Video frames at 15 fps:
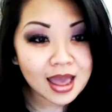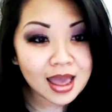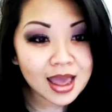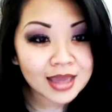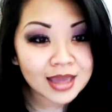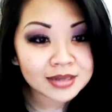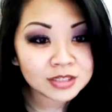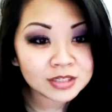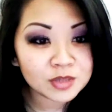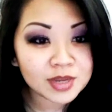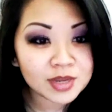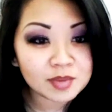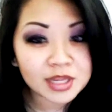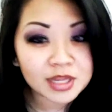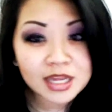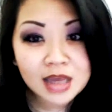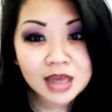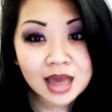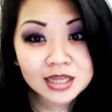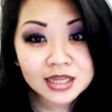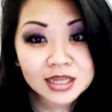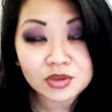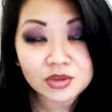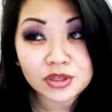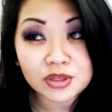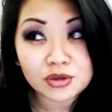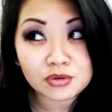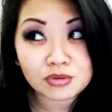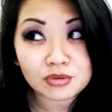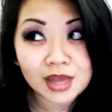And to be completely honest with
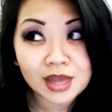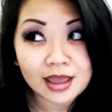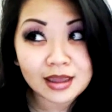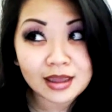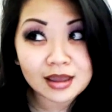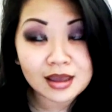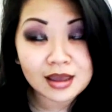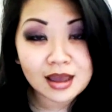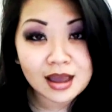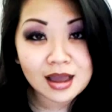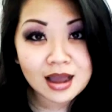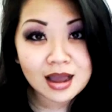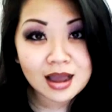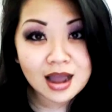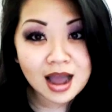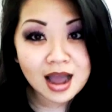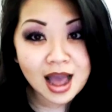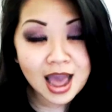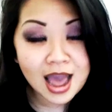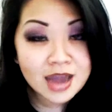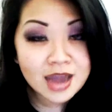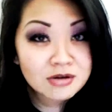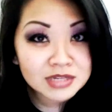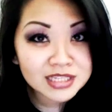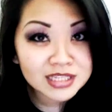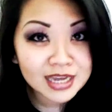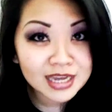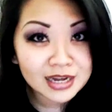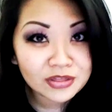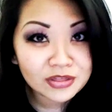you, like, I don't
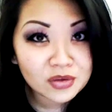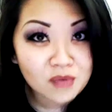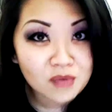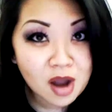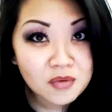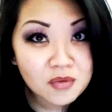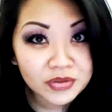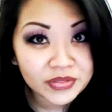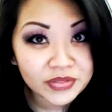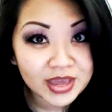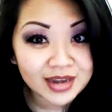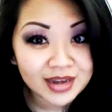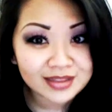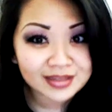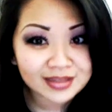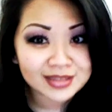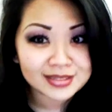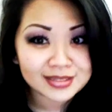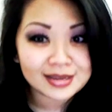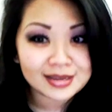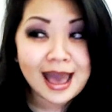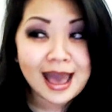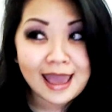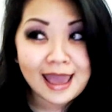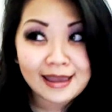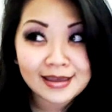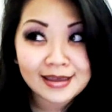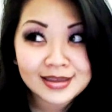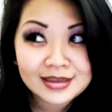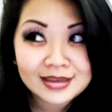see anything wrong with it. He's a guy.